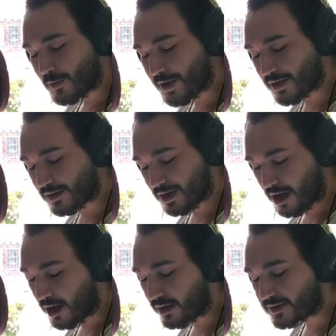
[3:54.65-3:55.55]
Real
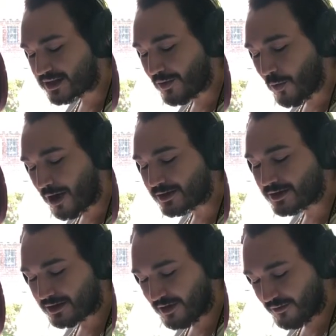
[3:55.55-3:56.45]
love's the
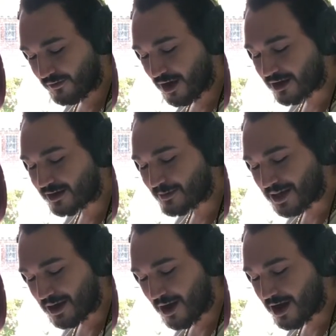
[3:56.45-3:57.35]
want to fuck
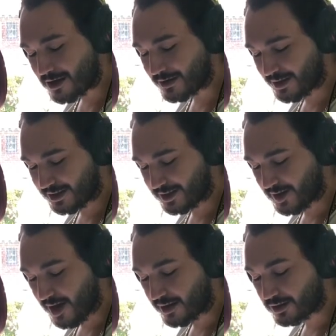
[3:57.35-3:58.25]
beyond the
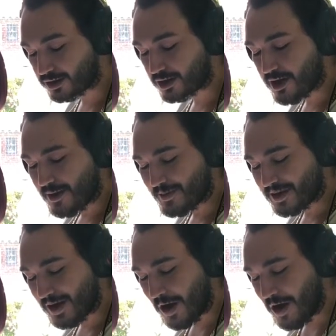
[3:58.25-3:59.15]
stench,
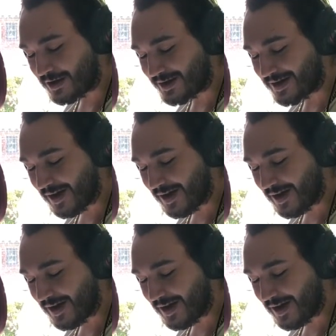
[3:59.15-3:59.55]
beyond the